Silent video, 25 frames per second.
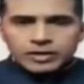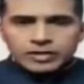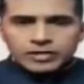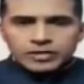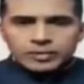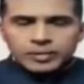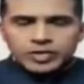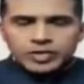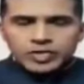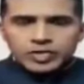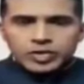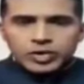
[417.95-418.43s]

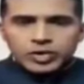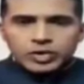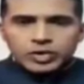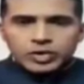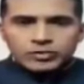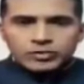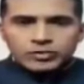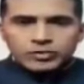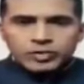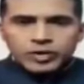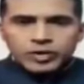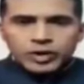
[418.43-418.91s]
species
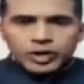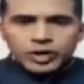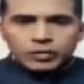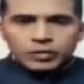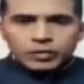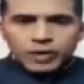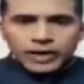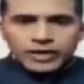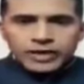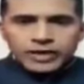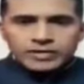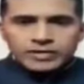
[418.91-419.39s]
of
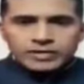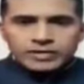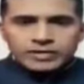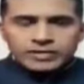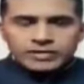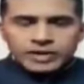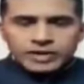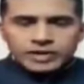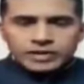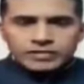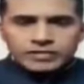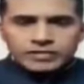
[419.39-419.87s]
viruses
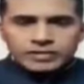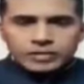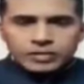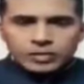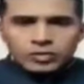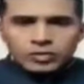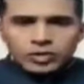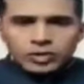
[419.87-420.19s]
that is the